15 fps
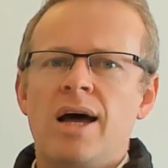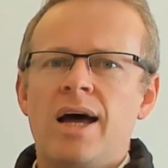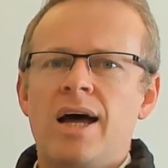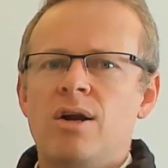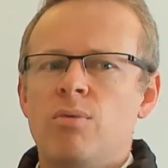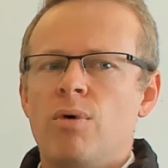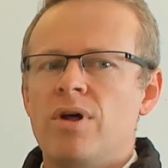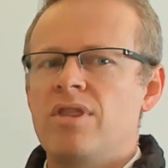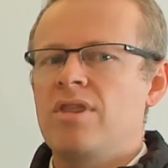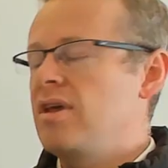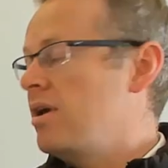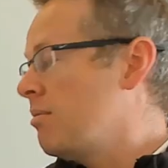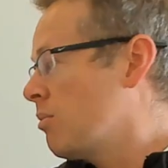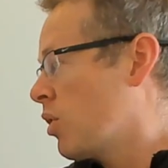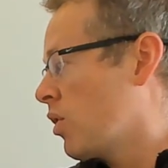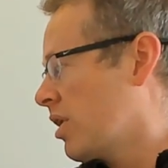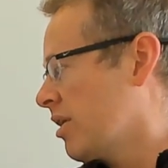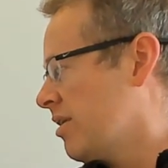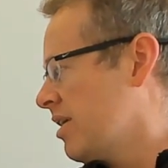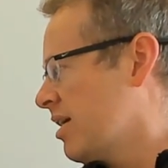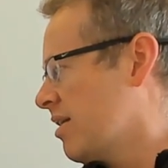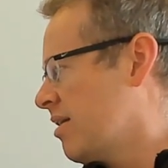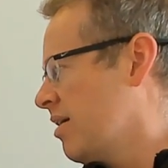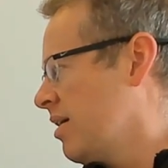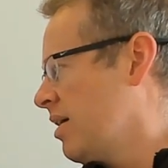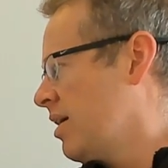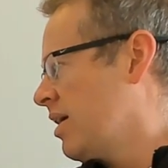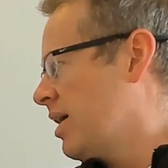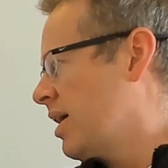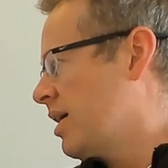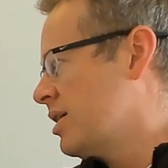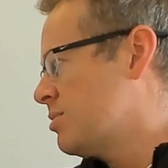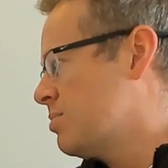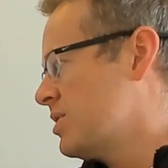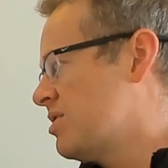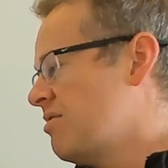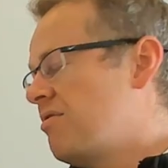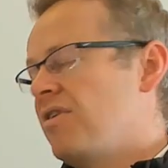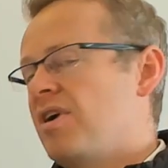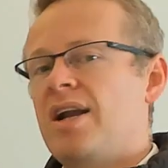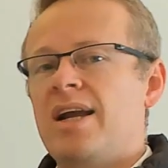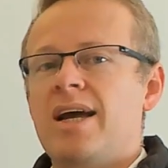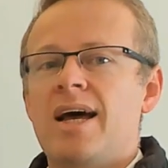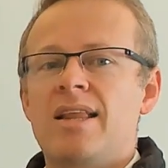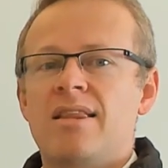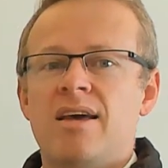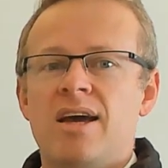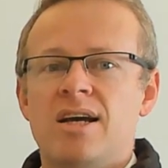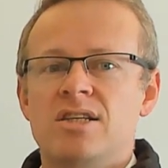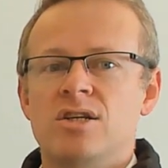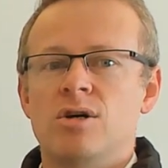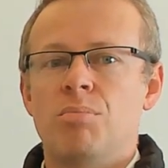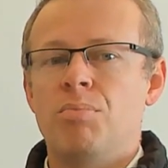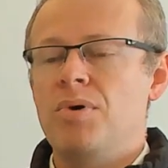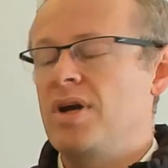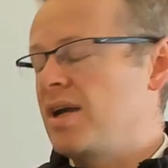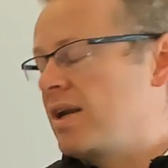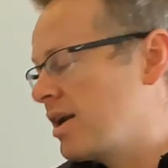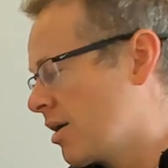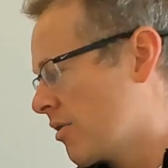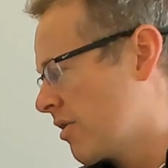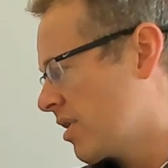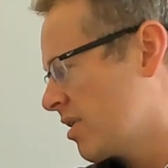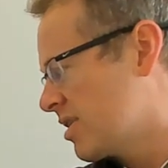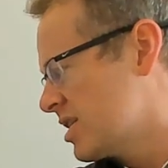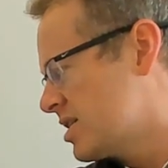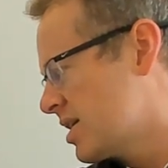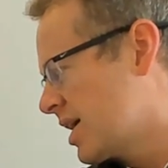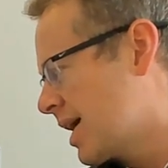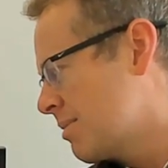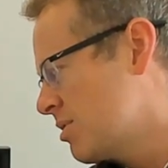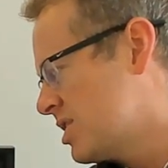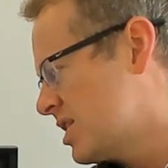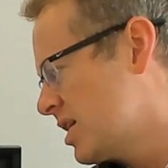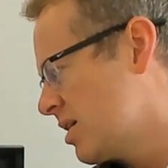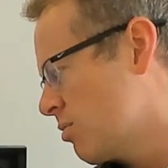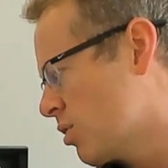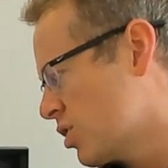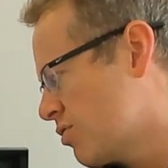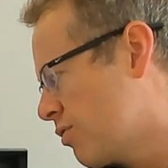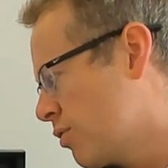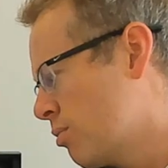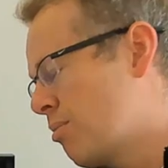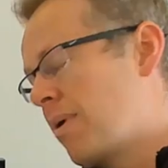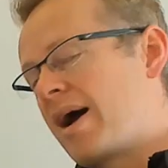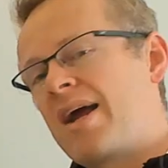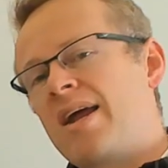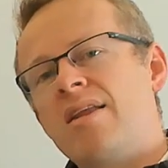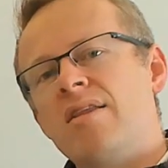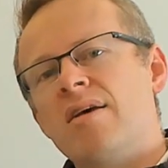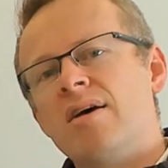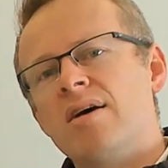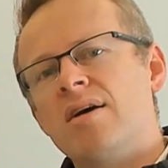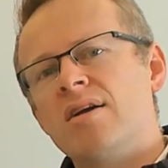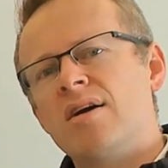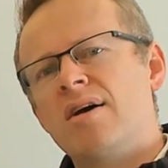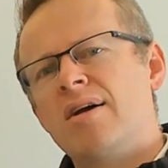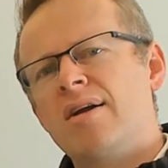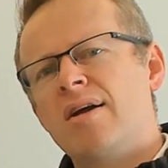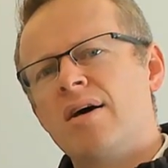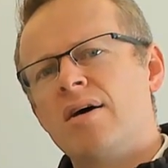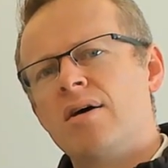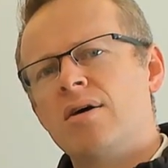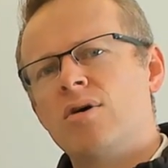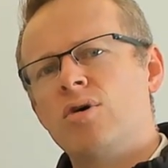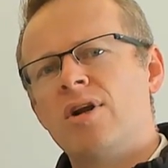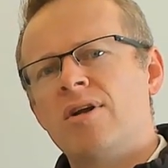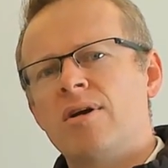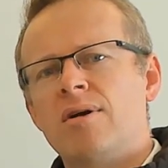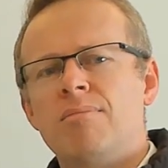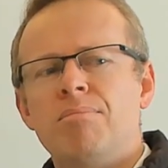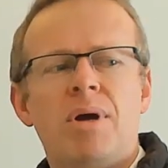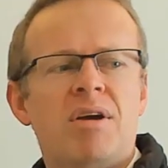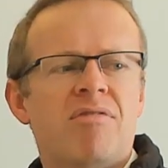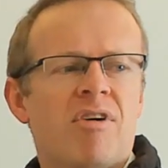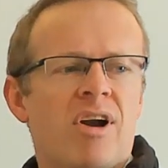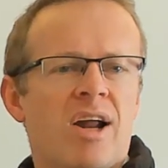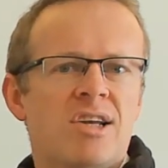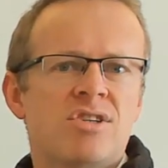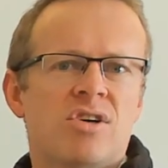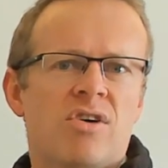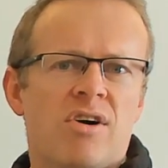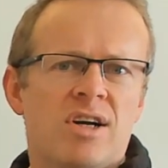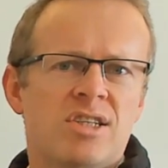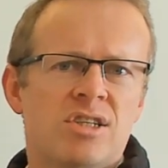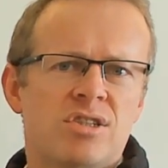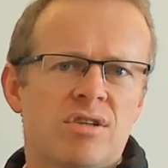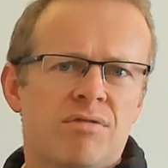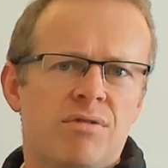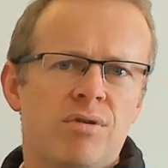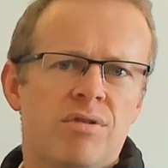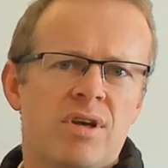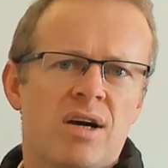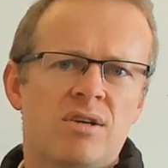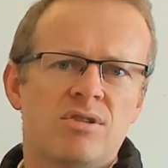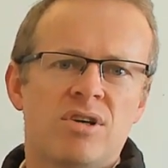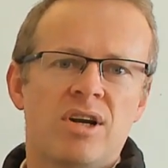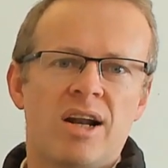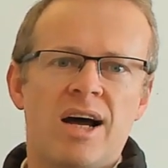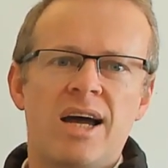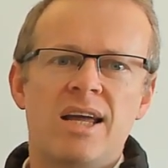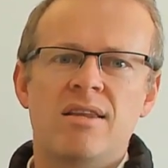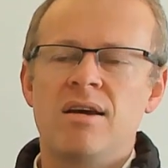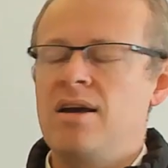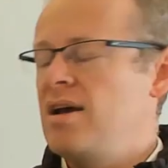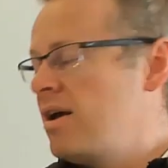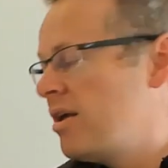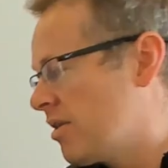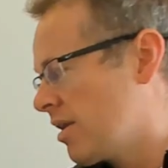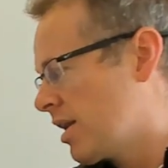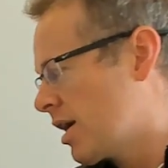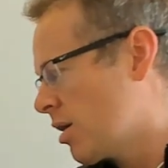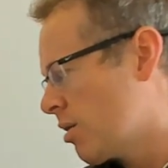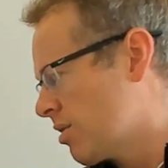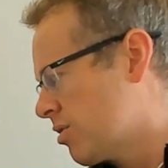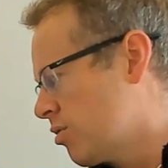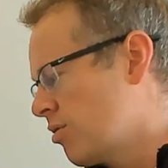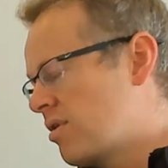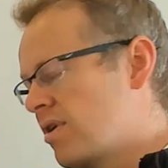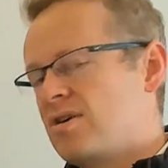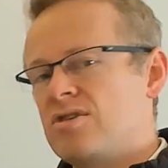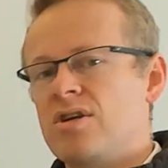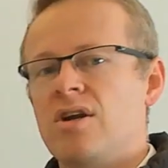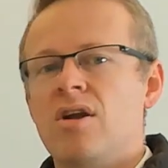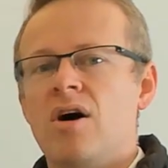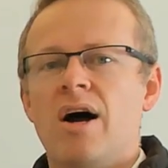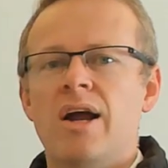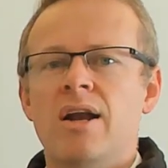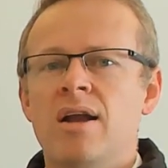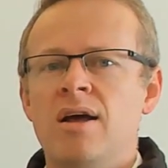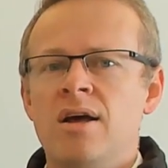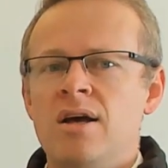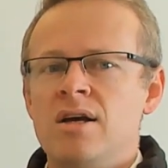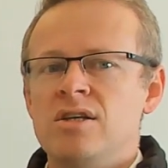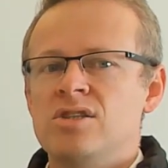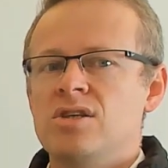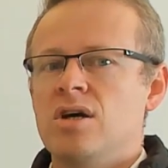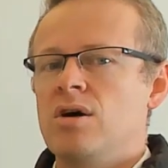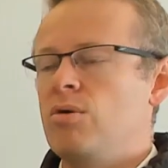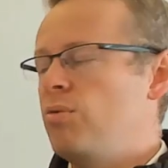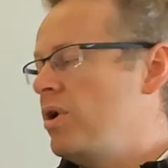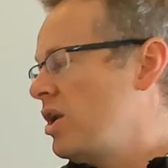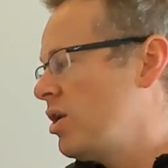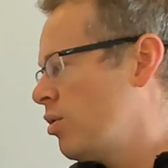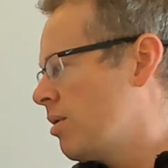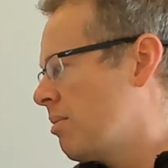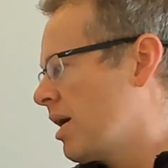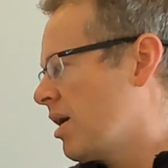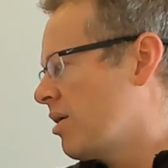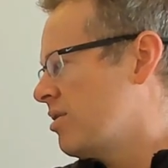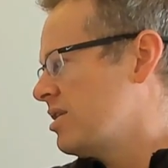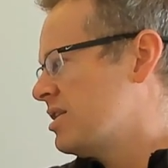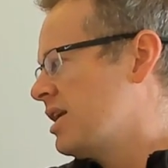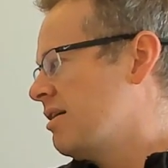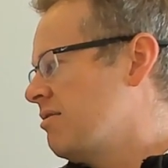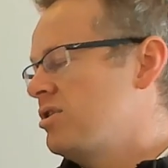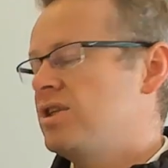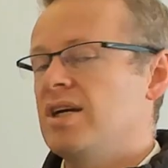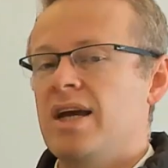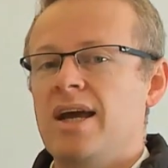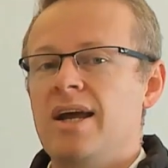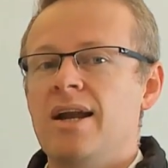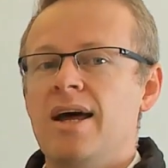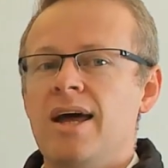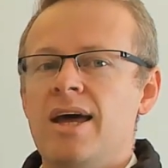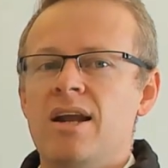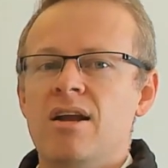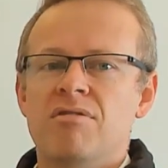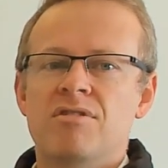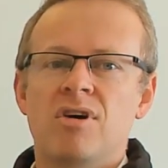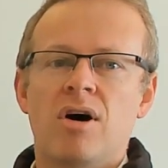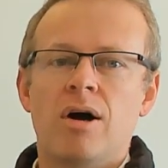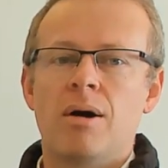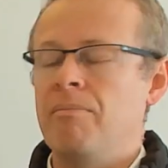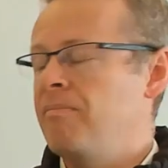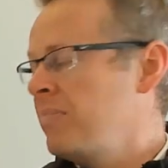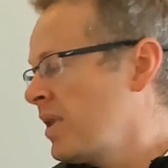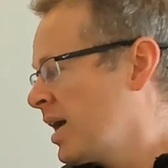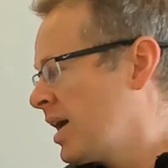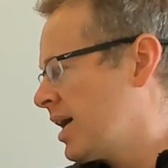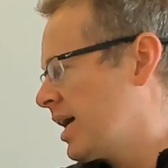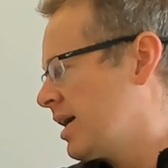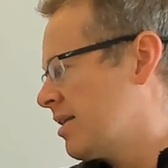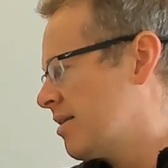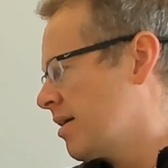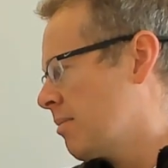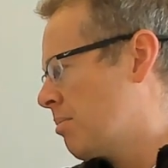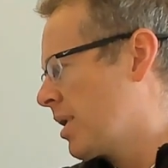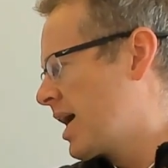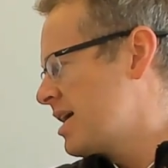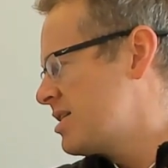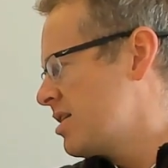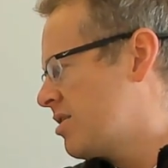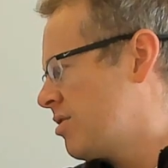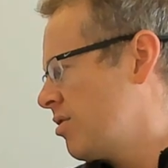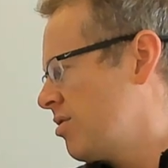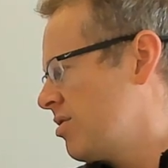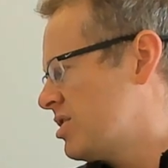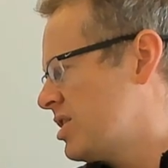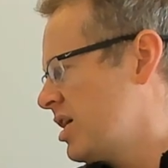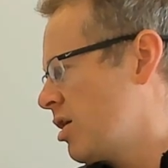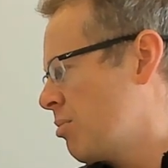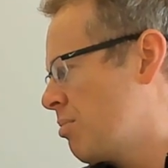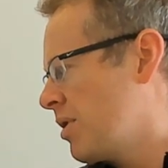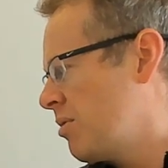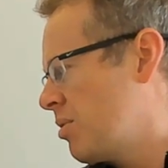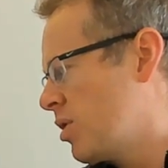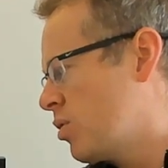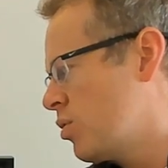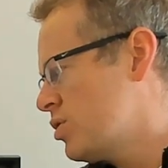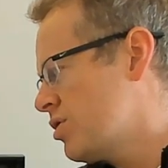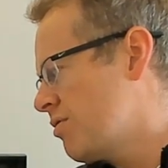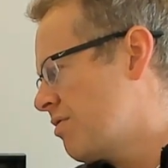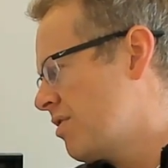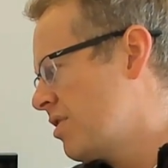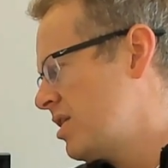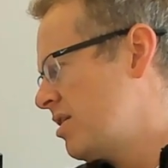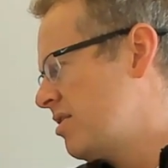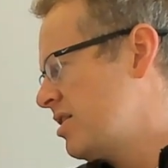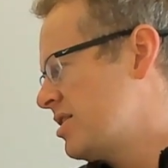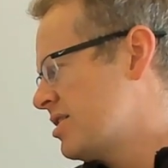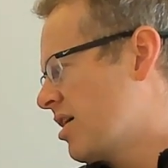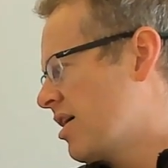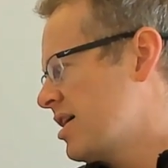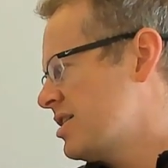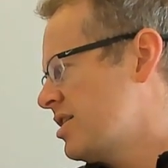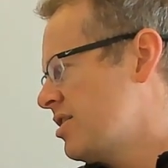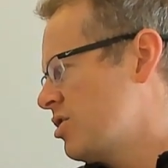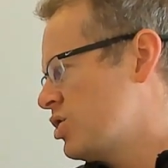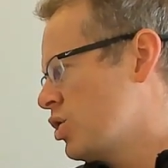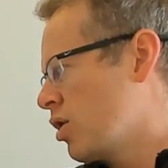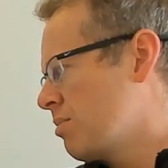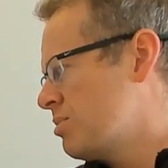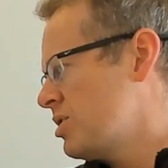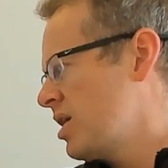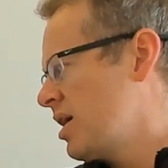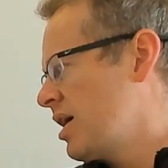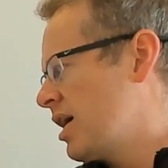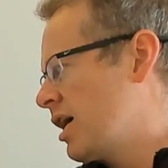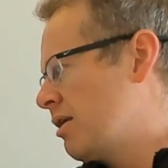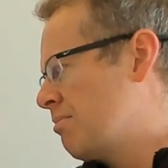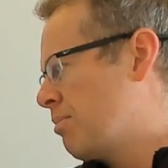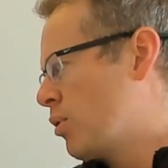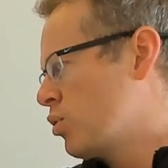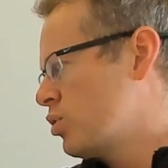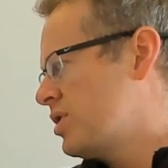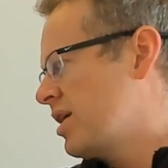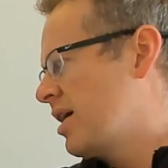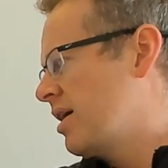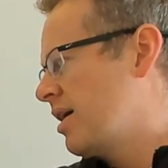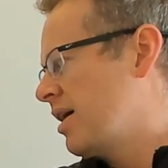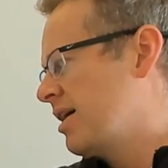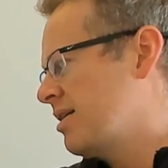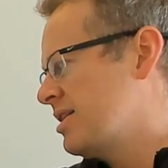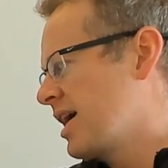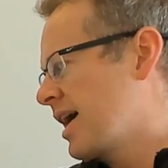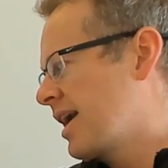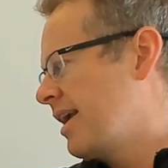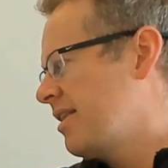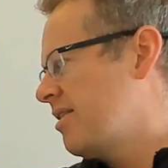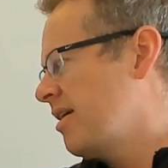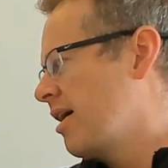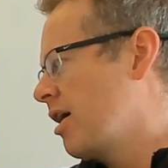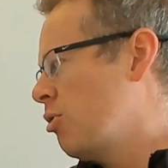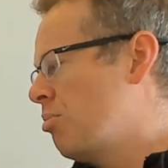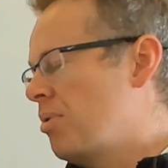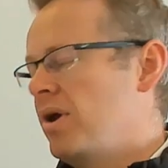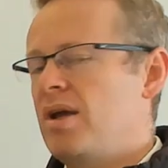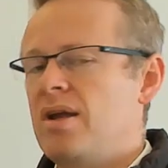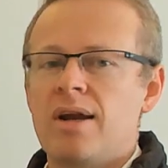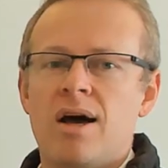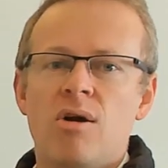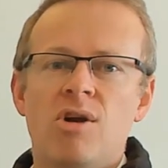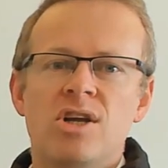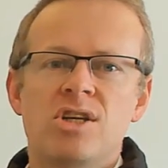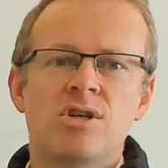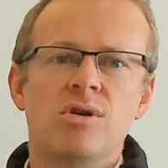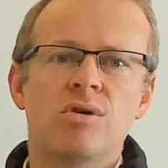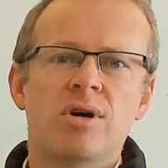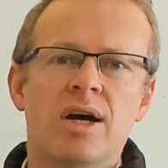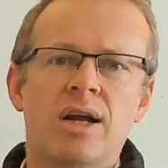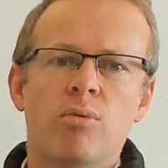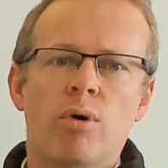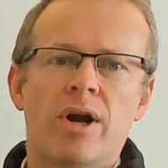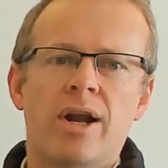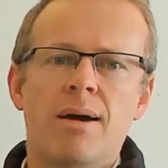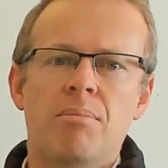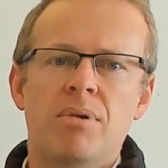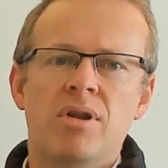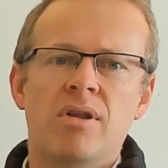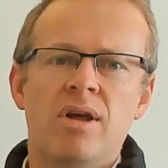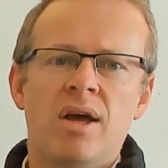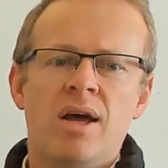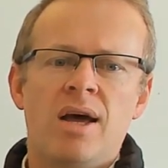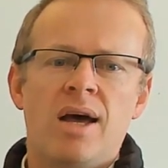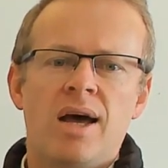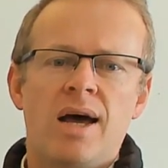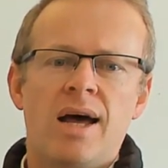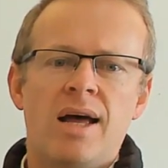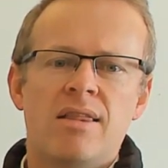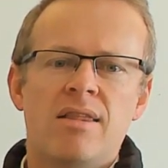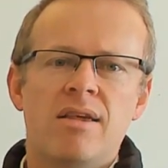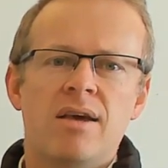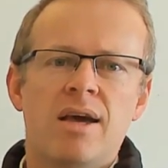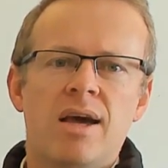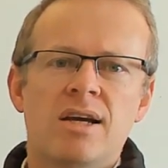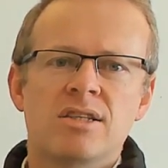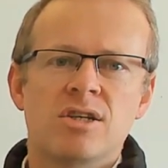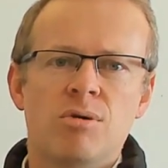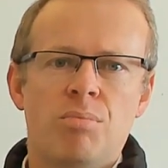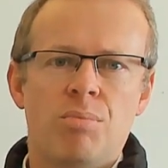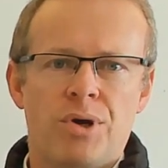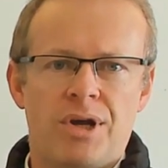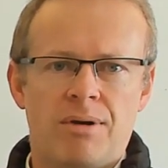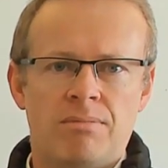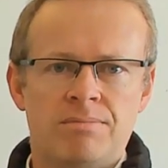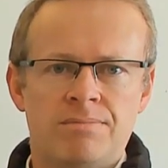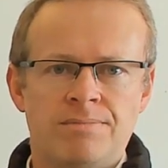at what the market did specifically at the XOP. Now this ABC was formed back in the big financial crisis of 2008, the low of 2009, so we knew about these levels again ahead of time. It blasted through the COP because of these highs and the stops. It paused exactly at the OP. Now let's look at what happened at the XOP.